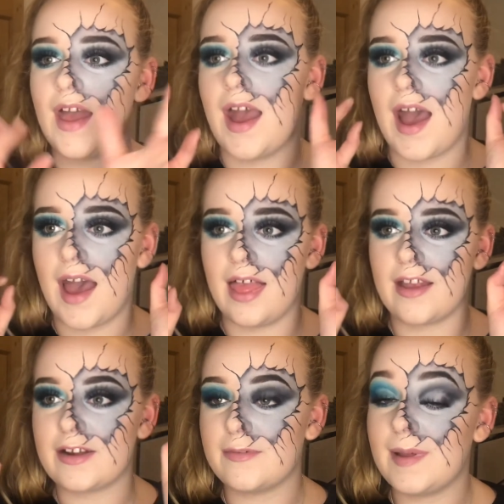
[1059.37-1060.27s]
Highly
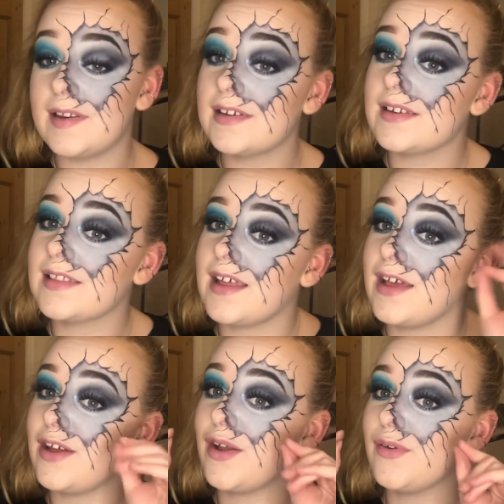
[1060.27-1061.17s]
recommend,
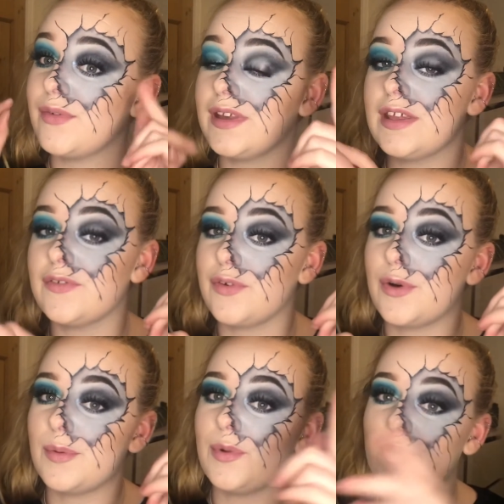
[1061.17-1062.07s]
they're really
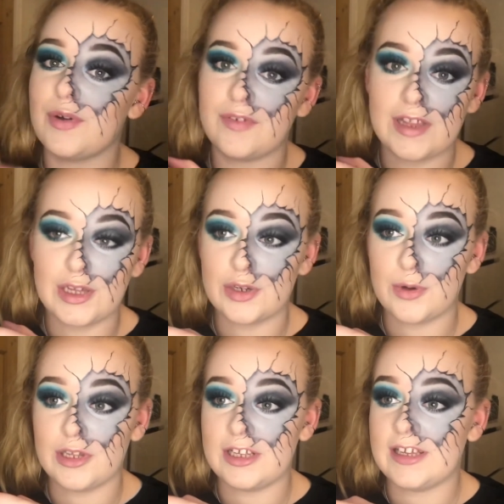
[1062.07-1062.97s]
affordable, really good
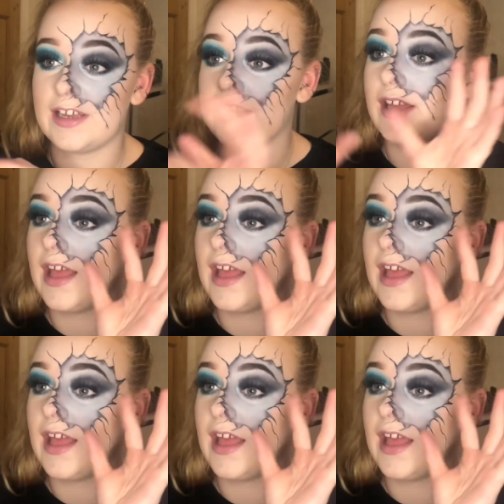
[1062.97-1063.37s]
quality,